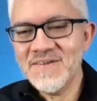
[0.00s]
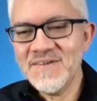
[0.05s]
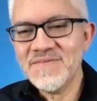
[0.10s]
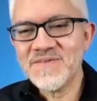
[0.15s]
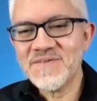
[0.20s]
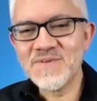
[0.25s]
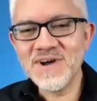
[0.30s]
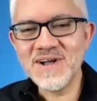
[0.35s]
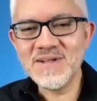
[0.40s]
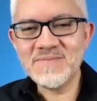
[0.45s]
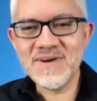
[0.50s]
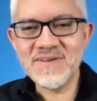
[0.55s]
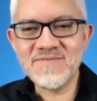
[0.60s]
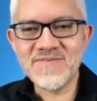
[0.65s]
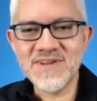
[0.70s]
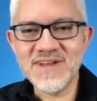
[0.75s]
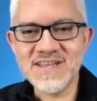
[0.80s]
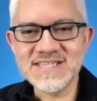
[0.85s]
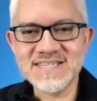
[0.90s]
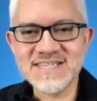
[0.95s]
Well, my
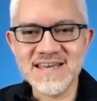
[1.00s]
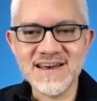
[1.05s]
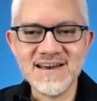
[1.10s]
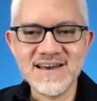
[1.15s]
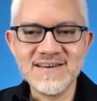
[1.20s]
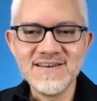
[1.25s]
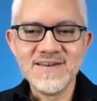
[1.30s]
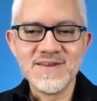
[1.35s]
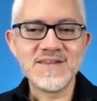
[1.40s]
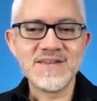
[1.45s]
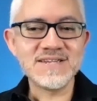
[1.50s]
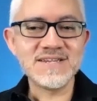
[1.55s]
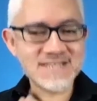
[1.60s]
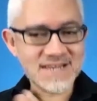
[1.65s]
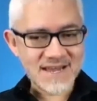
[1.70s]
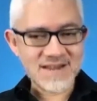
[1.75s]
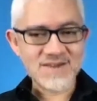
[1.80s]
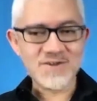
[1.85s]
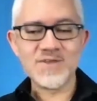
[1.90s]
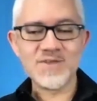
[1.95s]
friends, here's
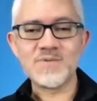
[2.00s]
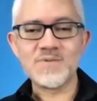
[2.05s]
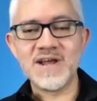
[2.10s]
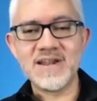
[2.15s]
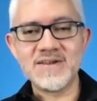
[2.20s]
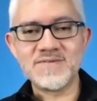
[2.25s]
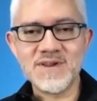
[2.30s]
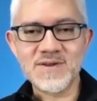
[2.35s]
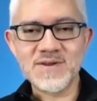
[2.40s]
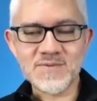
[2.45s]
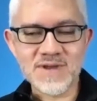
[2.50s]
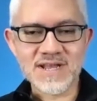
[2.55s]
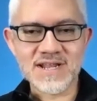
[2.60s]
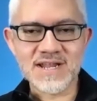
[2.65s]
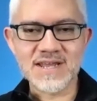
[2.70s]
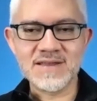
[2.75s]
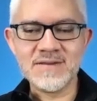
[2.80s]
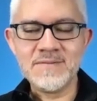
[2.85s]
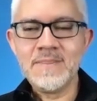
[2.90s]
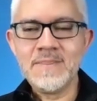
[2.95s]
another one really
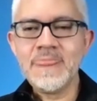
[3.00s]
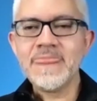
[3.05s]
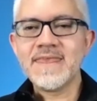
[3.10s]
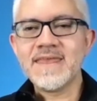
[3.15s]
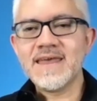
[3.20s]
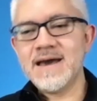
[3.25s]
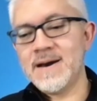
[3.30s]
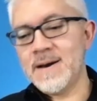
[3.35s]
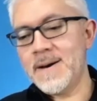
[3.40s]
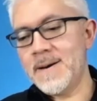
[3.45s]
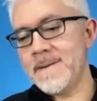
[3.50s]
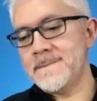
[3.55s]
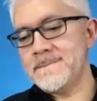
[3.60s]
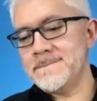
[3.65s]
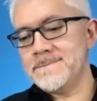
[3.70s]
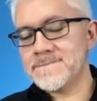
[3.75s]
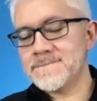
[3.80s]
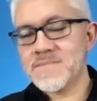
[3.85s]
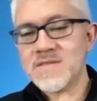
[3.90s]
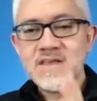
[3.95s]
quickly.
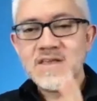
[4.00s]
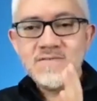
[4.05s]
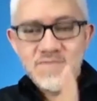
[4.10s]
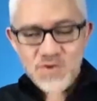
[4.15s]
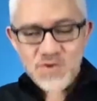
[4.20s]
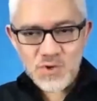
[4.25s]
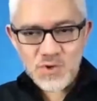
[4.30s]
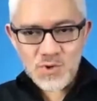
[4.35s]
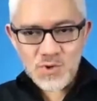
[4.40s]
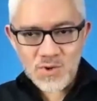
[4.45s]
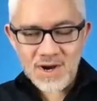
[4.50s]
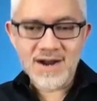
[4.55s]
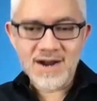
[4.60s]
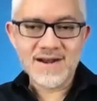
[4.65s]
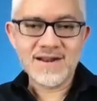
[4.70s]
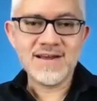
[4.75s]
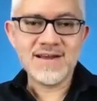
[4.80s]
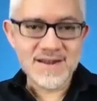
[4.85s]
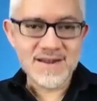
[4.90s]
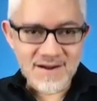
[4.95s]
If you are
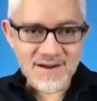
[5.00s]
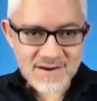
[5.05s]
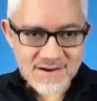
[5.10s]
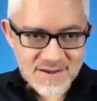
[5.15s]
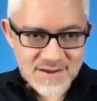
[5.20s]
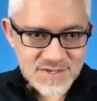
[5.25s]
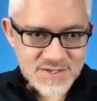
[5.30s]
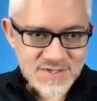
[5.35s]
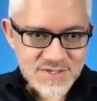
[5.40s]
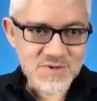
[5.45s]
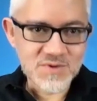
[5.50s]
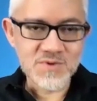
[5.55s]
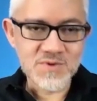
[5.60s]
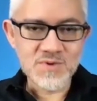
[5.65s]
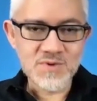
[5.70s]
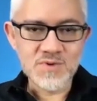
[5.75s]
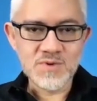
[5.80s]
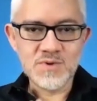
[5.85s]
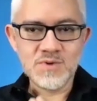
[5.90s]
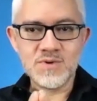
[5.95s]
an artist
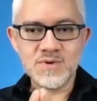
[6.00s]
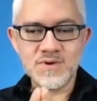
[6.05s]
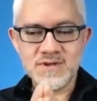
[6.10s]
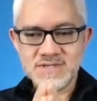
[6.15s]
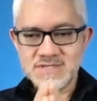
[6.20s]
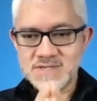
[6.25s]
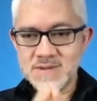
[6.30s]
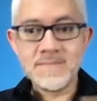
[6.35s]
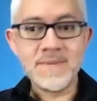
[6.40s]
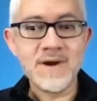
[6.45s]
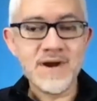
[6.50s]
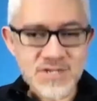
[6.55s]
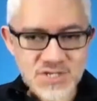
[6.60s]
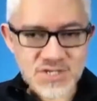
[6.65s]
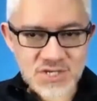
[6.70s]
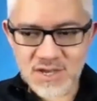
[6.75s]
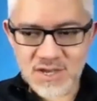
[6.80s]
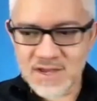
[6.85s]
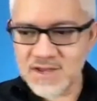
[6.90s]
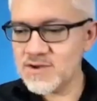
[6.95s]
who is
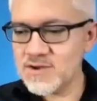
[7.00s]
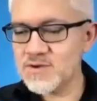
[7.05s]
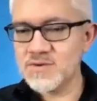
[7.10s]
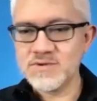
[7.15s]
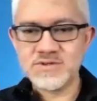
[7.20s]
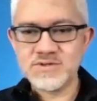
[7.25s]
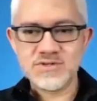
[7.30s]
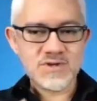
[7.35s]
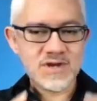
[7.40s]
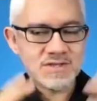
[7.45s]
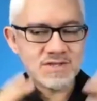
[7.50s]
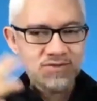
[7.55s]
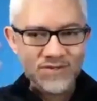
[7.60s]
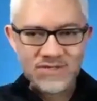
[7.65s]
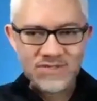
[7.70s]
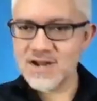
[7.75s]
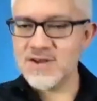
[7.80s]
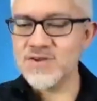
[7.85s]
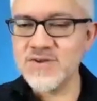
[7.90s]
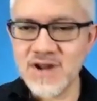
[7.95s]
emerging, who is trying to
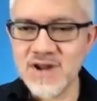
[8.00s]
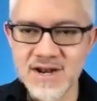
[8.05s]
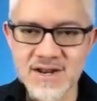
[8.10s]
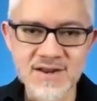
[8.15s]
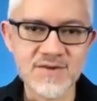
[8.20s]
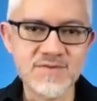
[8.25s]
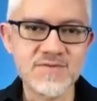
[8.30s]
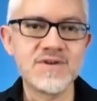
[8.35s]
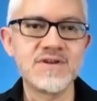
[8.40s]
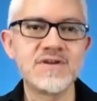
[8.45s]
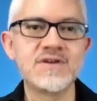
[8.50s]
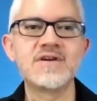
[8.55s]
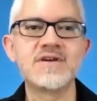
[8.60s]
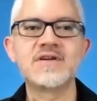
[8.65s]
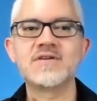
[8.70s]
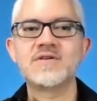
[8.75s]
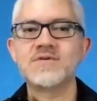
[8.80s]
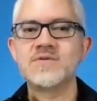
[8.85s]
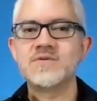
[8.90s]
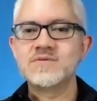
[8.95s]
start your art career,
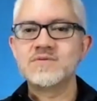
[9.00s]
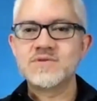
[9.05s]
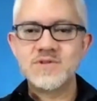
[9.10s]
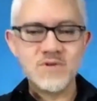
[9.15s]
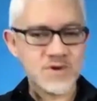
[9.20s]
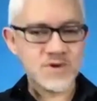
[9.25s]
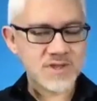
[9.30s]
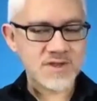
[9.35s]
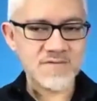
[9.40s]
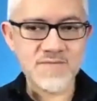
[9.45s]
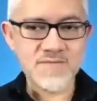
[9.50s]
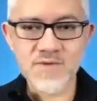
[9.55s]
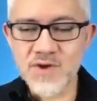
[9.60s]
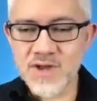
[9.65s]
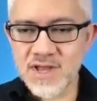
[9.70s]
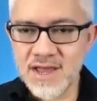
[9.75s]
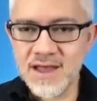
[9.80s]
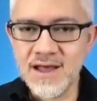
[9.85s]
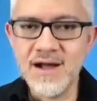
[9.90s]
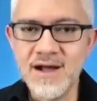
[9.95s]
who is looking for
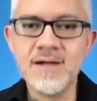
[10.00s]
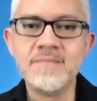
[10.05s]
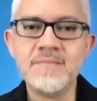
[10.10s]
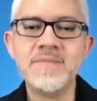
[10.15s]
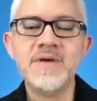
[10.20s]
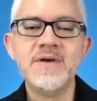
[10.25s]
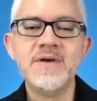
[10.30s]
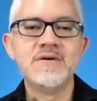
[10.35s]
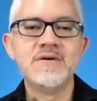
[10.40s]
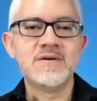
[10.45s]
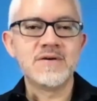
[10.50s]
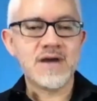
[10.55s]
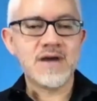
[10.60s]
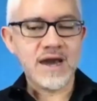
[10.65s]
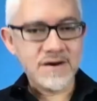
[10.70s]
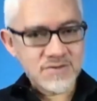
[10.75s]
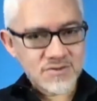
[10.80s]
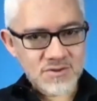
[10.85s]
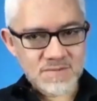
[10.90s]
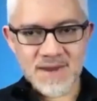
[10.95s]
help,
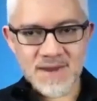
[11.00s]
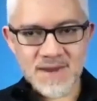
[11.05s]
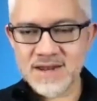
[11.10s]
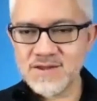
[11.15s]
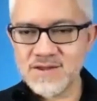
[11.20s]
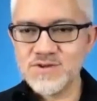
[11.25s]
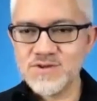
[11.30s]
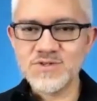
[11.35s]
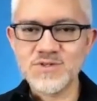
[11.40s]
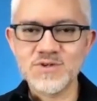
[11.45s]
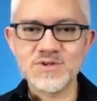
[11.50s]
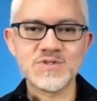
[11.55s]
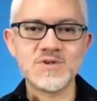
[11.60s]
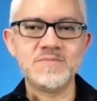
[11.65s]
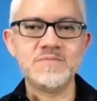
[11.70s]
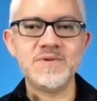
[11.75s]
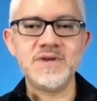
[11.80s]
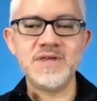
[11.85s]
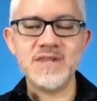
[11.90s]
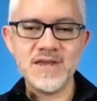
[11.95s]
how to manage your social
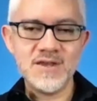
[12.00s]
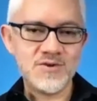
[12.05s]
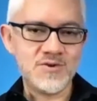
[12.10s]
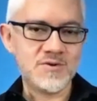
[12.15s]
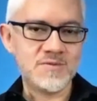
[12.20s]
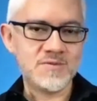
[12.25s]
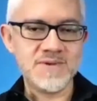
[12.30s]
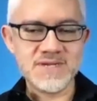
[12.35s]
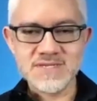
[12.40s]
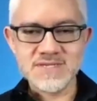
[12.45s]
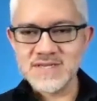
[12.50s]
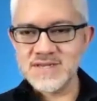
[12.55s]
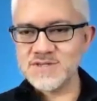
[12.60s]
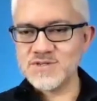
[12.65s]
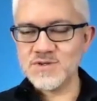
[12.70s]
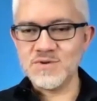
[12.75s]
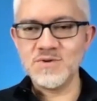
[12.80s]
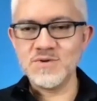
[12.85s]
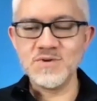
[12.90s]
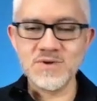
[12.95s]
media, your business, you
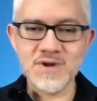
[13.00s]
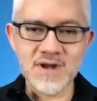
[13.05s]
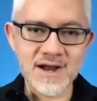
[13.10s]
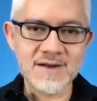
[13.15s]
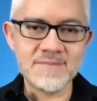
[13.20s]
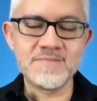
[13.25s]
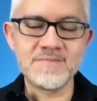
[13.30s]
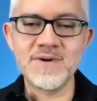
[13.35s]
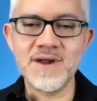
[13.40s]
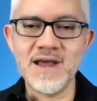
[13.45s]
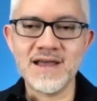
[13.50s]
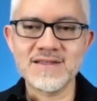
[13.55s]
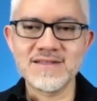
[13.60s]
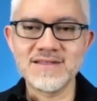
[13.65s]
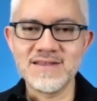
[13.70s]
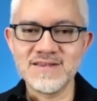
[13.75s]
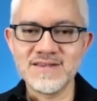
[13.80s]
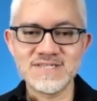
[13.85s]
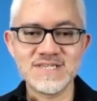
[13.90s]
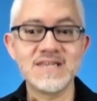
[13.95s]
know, your art
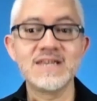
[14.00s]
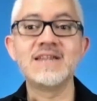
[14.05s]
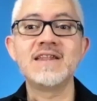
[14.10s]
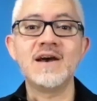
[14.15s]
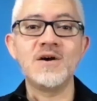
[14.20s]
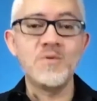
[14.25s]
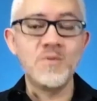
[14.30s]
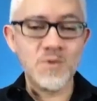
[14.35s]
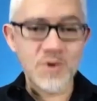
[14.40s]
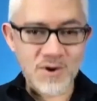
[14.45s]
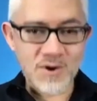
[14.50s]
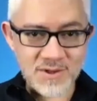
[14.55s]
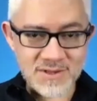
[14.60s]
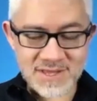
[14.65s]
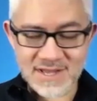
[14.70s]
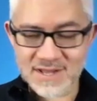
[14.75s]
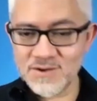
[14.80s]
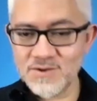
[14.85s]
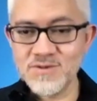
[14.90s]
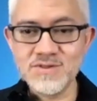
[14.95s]
practice in a world
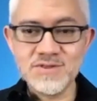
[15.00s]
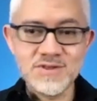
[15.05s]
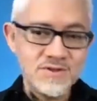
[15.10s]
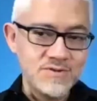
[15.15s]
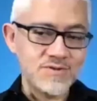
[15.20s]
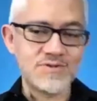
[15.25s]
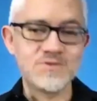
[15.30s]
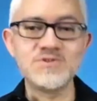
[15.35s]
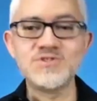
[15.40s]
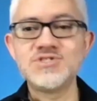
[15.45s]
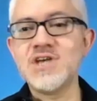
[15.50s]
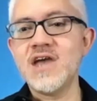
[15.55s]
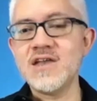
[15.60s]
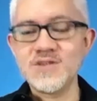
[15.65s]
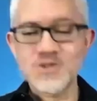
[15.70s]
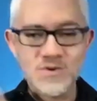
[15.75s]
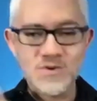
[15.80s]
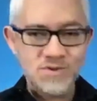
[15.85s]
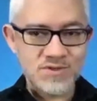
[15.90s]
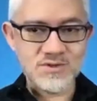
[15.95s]
that continues to change,
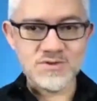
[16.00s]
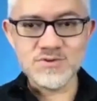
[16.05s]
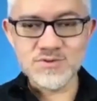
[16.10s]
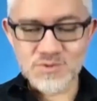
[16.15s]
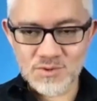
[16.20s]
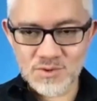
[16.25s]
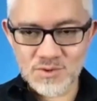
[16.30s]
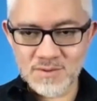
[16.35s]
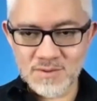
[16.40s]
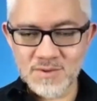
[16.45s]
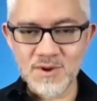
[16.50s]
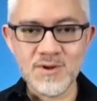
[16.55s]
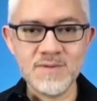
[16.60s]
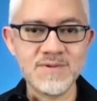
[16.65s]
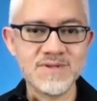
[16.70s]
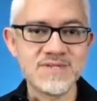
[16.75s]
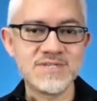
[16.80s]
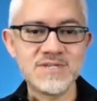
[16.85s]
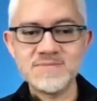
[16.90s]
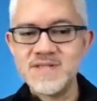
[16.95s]
continues to evolve,
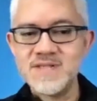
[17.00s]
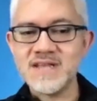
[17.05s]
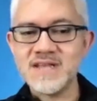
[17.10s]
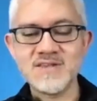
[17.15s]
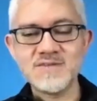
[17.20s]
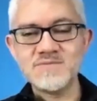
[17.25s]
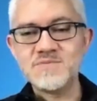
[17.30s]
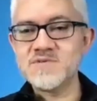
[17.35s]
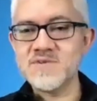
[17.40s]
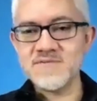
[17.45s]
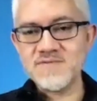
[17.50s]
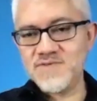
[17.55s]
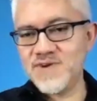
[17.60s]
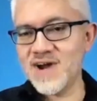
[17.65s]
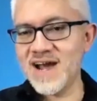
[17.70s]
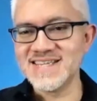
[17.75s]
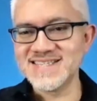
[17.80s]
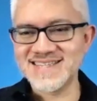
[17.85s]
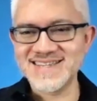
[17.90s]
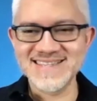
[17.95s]
and seems like it's moving
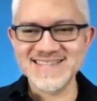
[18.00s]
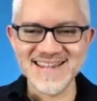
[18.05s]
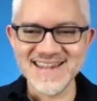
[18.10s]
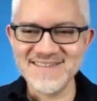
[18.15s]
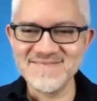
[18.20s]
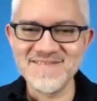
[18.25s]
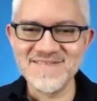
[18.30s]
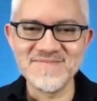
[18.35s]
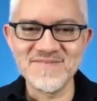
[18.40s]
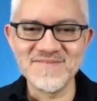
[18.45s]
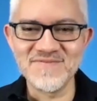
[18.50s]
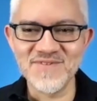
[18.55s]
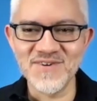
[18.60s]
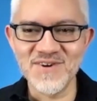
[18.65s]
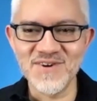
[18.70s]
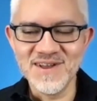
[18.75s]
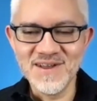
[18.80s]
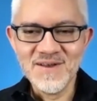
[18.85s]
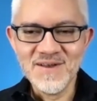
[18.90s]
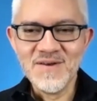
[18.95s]
faster than ever before.
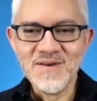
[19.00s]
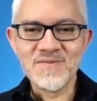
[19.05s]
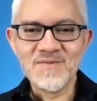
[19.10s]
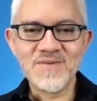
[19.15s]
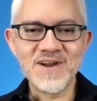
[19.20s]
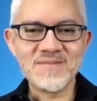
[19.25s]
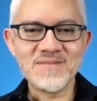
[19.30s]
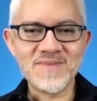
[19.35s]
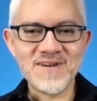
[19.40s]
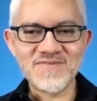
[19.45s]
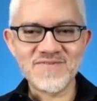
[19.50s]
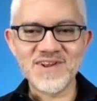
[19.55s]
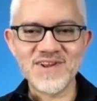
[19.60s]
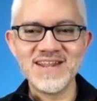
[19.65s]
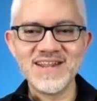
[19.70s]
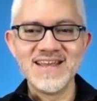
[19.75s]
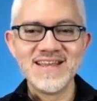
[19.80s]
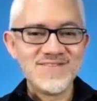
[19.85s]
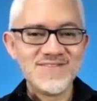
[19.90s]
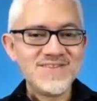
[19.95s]
Well, my friend,
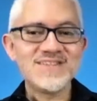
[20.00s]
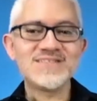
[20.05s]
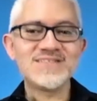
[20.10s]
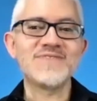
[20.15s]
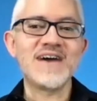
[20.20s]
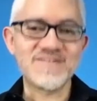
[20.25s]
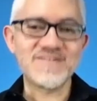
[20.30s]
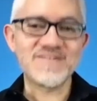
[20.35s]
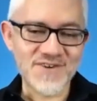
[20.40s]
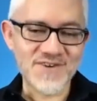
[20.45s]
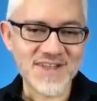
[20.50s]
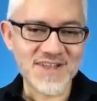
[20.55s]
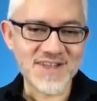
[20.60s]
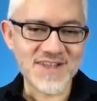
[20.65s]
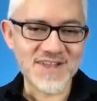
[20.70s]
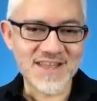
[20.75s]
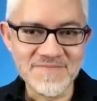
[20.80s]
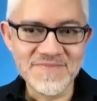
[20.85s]
you need to ask for help.